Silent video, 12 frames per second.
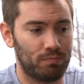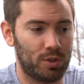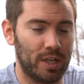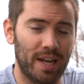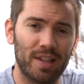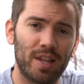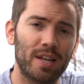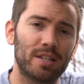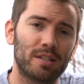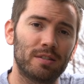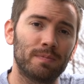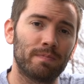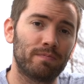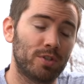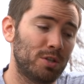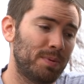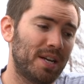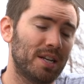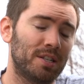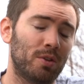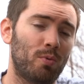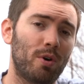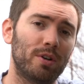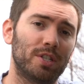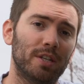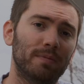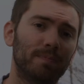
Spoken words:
to get this just because of the warranty.